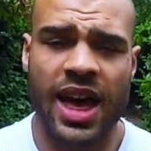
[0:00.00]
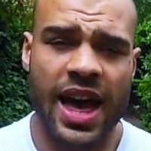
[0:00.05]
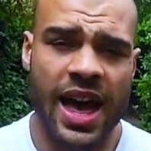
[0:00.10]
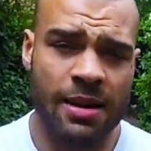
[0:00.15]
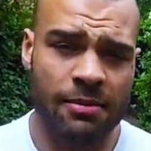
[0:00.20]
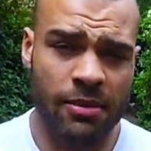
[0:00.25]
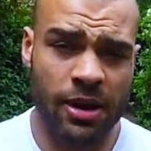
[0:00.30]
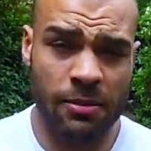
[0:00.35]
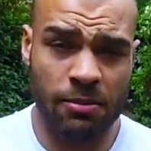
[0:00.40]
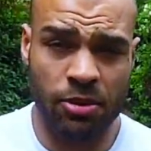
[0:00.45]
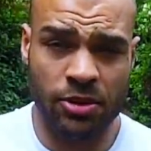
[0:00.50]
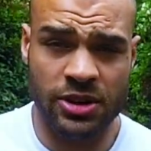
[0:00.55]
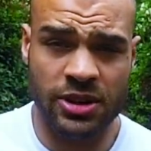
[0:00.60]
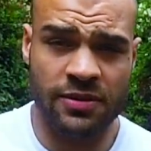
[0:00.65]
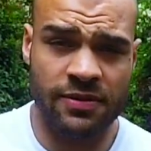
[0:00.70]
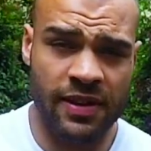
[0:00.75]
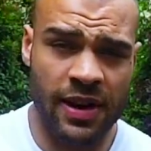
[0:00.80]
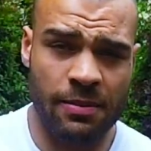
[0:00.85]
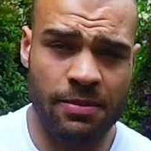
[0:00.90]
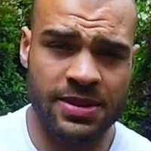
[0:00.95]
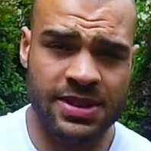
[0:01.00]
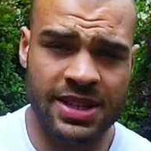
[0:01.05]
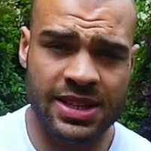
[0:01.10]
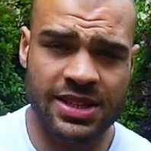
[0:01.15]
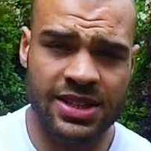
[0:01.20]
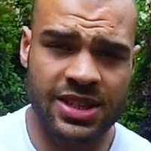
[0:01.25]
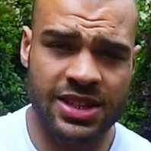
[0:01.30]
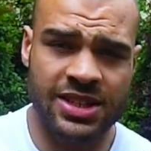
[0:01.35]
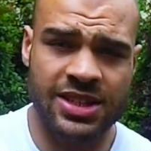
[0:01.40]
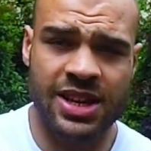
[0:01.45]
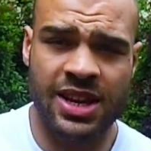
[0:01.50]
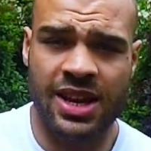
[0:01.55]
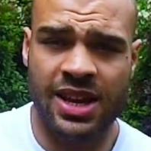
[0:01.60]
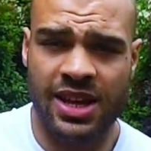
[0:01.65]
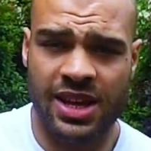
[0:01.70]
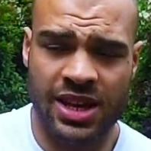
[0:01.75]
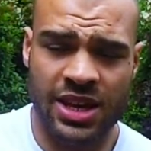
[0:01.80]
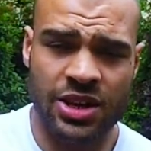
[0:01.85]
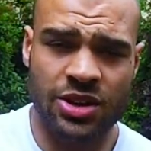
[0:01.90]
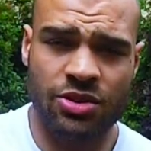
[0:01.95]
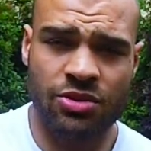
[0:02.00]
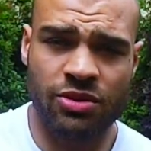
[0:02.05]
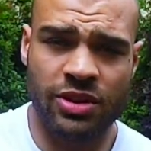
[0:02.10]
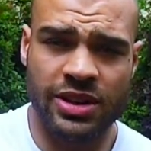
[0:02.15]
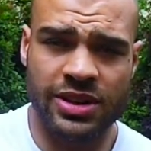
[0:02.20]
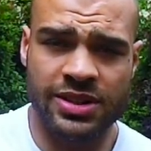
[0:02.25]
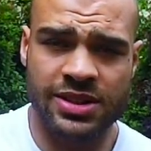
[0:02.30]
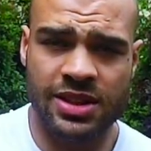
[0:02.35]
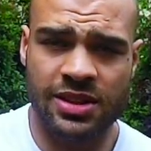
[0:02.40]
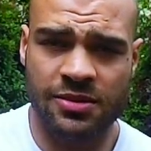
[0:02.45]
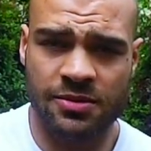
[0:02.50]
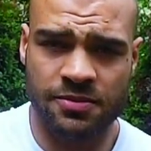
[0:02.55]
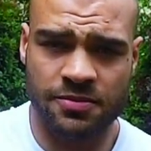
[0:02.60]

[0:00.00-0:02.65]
and my body fat percentage increased.